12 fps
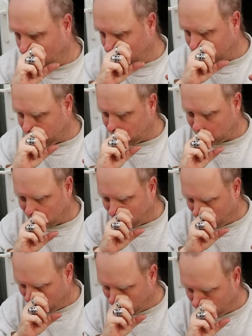Now,
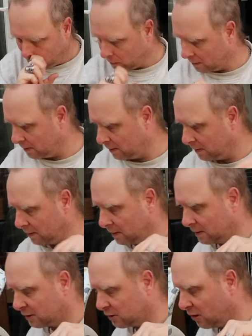
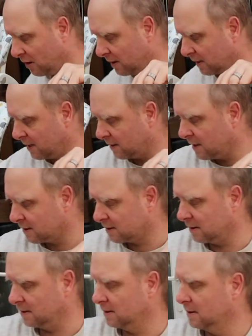try and get this